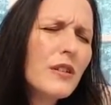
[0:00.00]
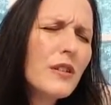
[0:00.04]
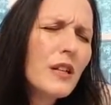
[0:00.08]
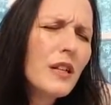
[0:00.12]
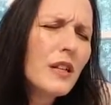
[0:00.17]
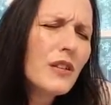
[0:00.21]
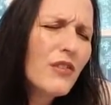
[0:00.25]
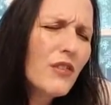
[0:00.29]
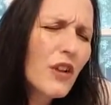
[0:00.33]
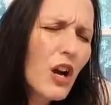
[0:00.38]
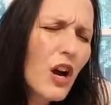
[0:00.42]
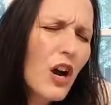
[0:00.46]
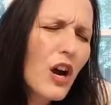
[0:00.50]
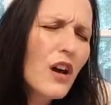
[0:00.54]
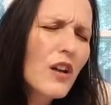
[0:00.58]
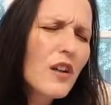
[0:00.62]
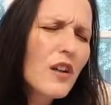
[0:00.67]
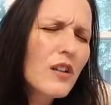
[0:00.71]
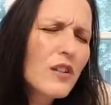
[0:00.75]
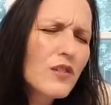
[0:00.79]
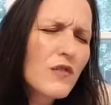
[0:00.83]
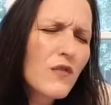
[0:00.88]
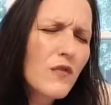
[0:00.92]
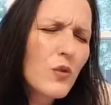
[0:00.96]
if God
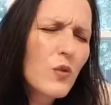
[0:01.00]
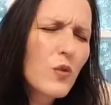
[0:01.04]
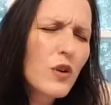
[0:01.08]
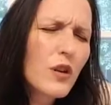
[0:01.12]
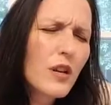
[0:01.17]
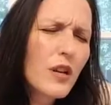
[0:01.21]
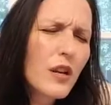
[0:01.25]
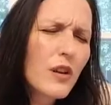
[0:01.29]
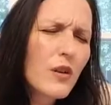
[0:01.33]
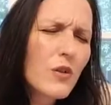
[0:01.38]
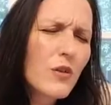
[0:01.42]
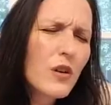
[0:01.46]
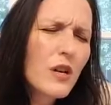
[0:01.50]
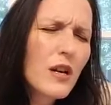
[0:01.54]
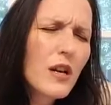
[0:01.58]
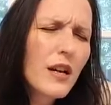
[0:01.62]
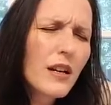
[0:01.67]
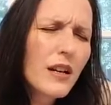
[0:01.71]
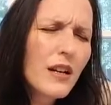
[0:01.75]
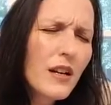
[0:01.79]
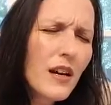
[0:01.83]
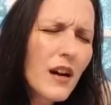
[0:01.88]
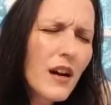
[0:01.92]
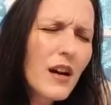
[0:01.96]
is for you?
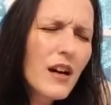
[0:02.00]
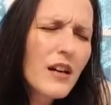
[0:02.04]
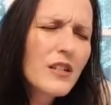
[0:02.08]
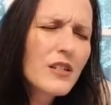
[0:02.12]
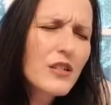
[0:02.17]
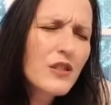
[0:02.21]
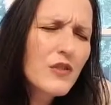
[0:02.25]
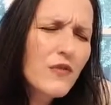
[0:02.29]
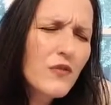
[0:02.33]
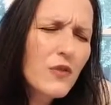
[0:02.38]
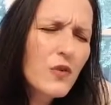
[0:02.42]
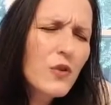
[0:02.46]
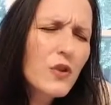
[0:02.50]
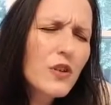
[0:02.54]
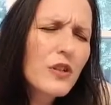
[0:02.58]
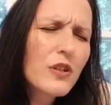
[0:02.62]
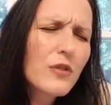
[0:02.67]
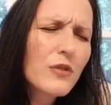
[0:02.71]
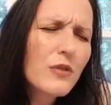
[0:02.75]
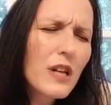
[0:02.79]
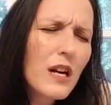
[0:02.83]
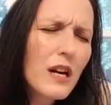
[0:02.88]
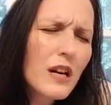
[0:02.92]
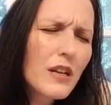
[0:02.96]
God is for
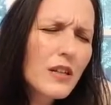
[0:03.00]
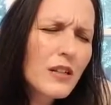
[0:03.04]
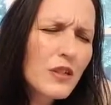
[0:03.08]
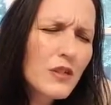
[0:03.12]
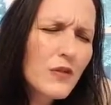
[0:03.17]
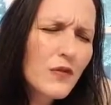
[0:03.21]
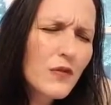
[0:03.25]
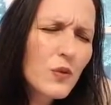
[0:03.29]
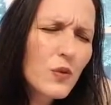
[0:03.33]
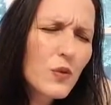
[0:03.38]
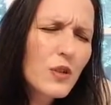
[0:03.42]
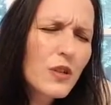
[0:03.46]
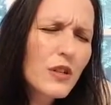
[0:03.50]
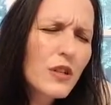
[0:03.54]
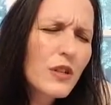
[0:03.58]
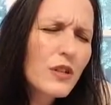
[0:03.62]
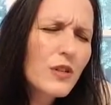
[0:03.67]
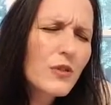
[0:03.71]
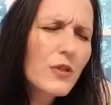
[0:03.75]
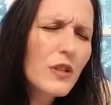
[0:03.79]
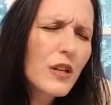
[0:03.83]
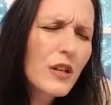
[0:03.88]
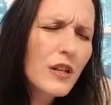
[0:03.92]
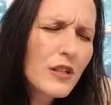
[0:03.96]
you. God is for
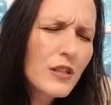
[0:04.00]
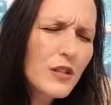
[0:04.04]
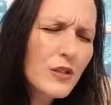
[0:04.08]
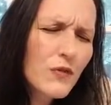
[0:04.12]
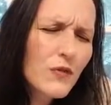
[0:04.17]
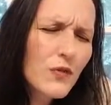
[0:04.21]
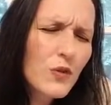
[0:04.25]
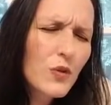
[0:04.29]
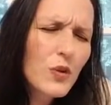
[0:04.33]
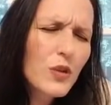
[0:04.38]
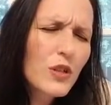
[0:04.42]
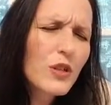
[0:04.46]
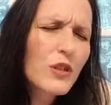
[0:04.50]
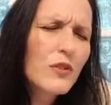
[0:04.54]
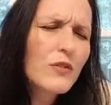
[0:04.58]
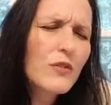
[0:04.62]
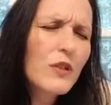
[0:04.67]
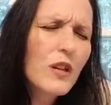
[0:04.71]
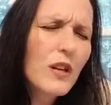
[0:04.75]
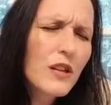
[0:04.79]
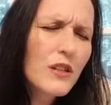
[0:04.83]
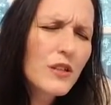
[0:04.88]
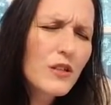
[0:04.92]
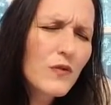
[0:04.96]
you. God is for you.
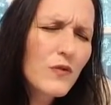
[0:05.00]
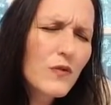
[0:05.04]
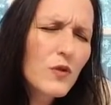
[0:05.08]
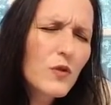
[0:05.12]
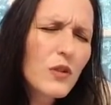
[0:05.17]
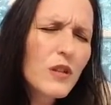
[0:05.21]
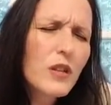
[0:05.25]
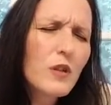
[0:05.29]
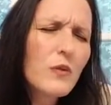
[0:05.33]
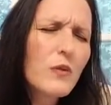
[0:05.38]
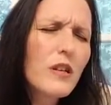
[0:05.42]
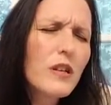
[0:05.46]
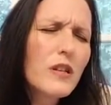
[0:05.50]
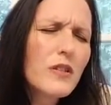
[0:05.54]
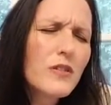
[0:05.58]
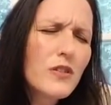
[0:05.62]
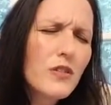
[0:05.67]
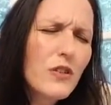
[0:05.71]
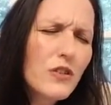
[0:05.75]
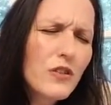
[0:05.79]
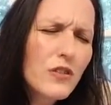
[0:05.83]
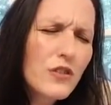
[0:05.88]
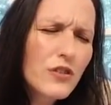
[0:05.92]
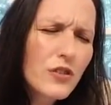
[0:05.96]
God is for you. He is
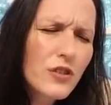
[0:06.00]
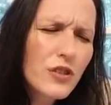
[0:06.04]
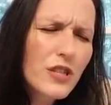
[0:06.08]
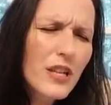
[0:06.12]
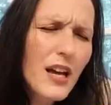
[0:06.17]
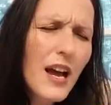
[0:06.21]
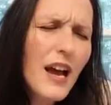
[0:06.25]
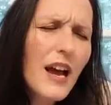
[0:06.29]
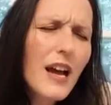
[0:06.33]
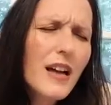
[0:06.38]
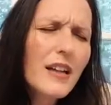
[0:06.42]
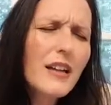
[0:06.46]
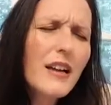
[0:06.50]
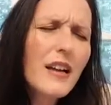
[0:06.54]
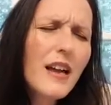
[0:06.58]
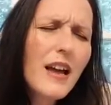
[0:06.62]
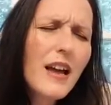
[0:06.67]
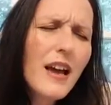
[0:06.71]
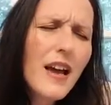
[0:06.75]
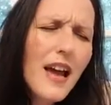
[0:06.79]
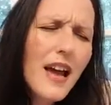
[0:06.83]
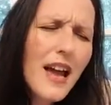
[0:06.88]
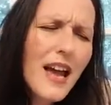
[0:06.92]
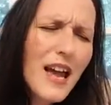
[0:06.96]
on your side.
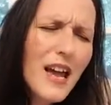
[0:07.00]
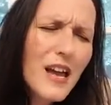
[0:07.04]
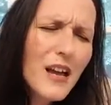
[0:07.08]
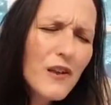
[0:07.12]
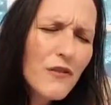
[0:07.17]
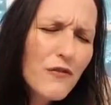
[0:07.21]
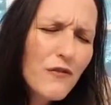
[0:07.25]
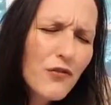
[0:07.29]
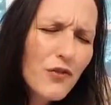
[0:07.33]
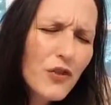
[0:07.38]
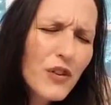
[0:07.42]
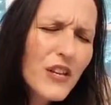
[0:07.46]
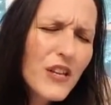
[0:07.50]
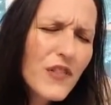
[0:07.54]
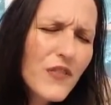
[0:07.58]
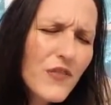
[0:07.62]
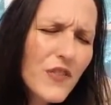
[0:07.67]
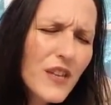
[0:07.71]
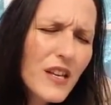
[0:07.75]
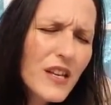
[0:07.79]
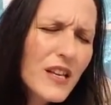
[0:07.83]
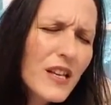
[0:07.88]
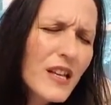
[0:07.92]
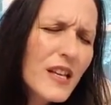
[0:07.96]

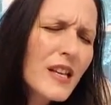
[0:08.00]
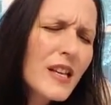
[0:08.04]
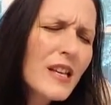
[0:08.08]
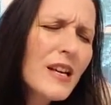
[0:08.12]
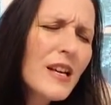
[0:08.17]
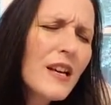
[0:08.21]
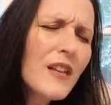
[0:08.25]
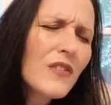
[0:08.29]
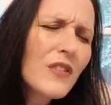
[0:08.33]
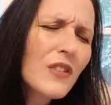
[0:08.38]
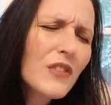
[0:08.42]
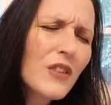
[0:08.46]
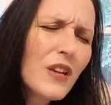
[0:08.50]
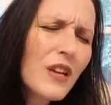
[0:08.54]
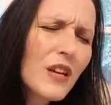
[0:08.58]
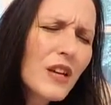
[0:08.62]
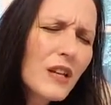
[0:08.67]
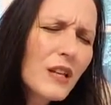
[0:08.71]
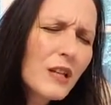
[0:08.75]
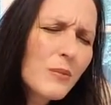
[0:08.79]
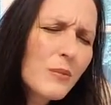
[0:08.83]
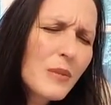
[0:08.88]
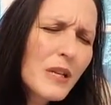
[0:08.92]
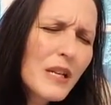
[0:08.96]
Everything that the
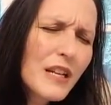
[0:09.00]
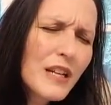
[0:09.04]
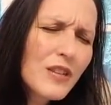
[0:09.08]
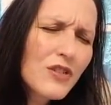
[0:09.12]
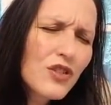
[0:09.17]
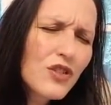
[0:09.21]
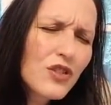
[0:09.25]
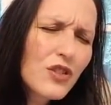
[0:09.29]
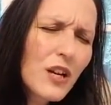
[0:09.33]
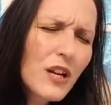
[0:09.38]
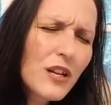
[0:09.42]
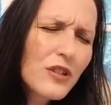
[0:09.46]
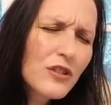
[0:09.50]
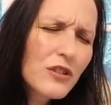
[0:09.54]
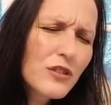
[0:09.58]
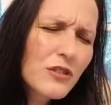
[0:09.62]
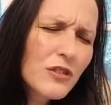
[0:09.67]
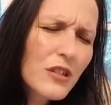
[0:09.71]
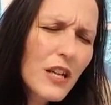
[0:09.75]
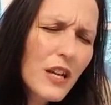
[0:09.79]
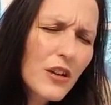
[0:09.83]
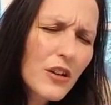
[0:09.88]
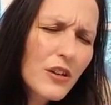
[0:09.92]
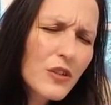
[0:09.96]
enemy has tried to
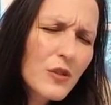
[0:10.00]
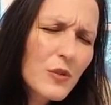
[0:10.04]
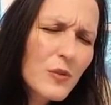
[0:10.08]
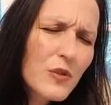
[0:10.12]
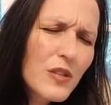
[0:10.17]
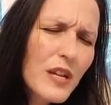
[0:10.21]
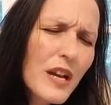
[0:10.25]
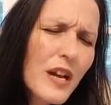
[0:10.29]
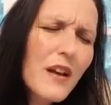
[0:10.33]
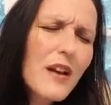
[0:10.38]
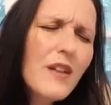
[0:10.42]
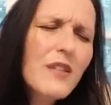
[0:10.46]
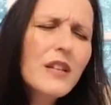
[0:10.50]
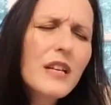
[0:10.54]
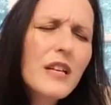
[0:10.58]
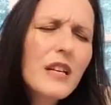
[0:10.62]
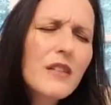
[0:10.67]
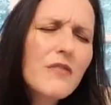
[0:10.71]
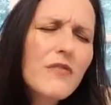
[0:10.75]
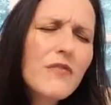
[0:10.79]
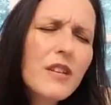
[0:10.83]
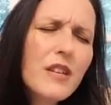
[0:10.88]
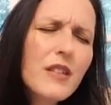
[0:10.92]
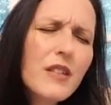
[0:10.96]
tear you down,
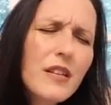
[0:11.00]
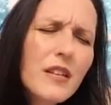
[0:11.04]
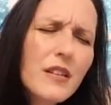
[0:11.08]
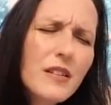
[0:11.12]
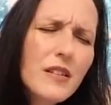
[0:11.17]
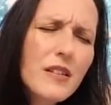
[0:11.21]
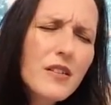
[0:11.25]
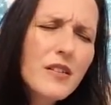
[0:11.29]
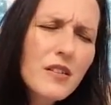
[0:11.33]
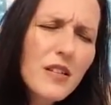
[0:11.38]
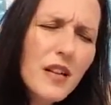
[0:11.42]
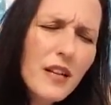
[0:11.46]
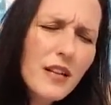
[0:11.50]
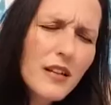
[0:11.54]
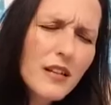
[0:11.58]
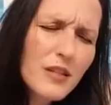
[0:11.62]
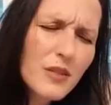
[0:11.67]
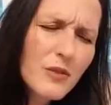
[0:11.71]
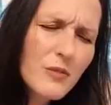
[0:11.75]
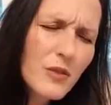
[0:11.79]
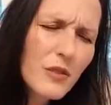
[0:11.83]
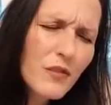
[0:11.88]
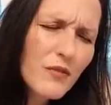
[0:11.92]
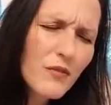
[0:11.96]
everything that Satan
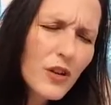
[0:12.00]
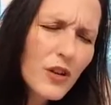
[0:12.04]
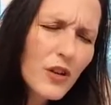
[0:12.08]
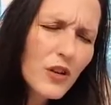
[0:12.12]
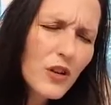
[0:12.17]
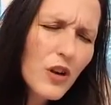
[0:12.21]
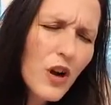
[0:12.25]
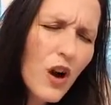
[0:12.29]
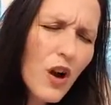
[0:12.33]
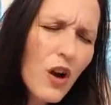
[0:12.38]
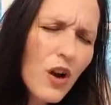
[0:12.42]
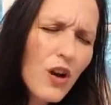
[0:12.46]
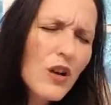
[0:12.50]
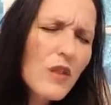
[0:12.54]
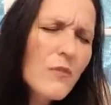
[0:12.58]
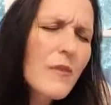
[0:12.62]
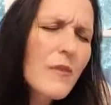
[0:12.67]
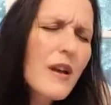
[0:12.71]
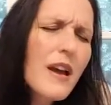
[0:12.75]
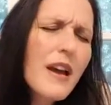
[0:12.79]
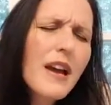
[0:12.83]
has meant for your harm,